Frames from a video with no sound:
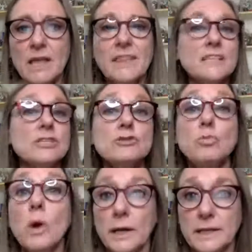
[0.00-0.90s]
That's just
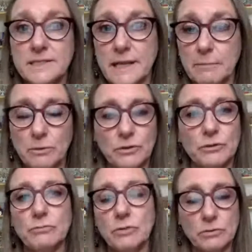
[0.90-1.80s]
one example.
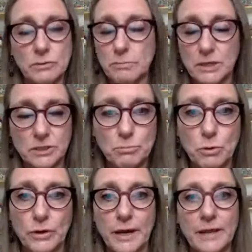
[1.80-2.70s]
There's a bunch more,